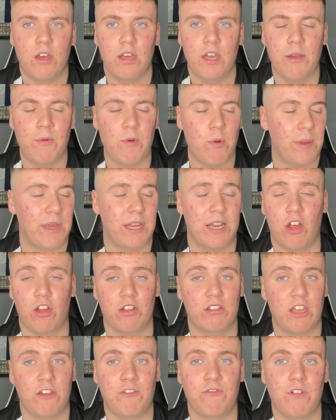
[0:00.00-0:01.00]
it would be a
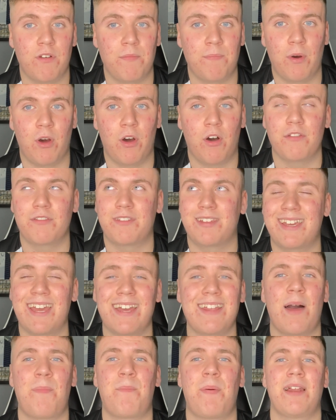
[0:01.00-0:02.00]
lot different, but to
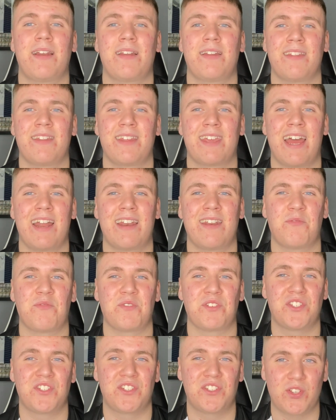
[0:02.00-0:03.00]
get that penalty in the end, it
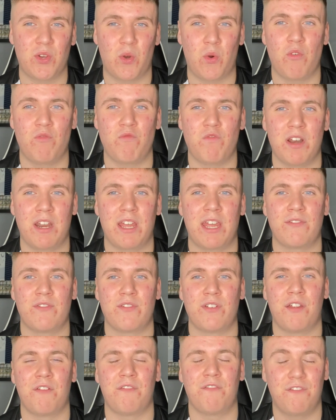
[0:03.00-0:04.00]
was so
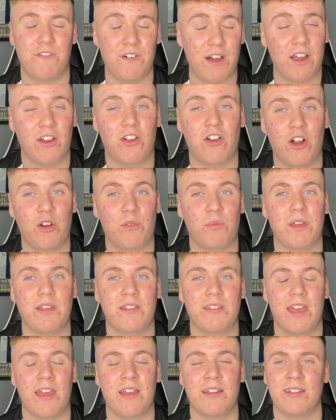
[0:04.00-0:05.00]
relieving, and thank God we
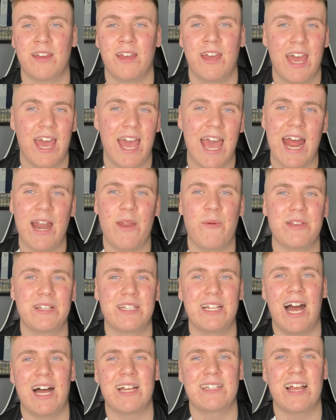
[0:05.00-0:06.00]
did.
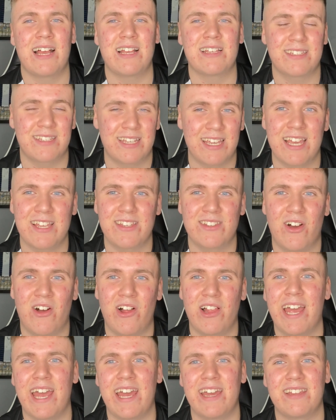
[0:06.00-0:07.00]
Anyways, lads, I'll see you
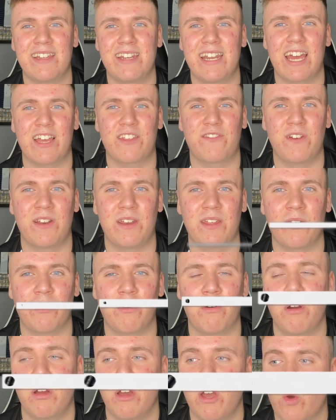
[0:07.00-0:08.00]
all in the next
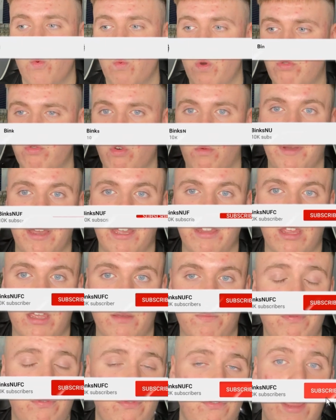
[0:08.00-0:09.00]
video, which will be
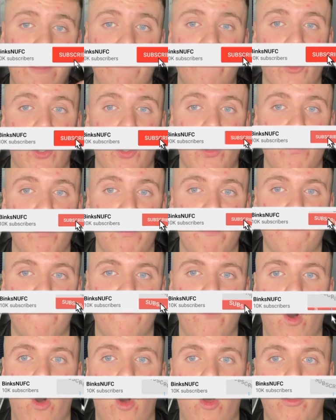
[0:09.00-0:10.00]
the preview
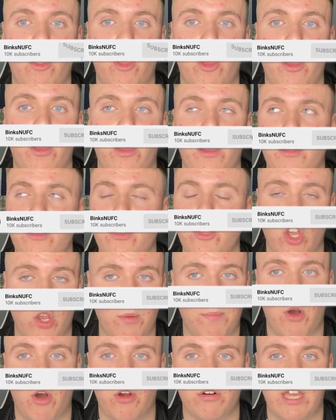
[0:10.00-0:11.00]
for the
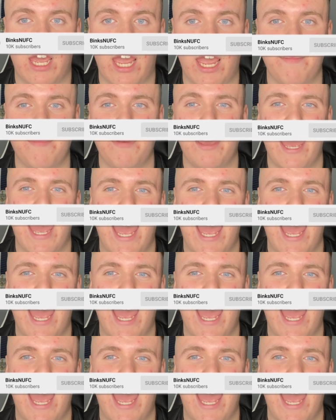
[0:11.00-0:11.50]
Newport game.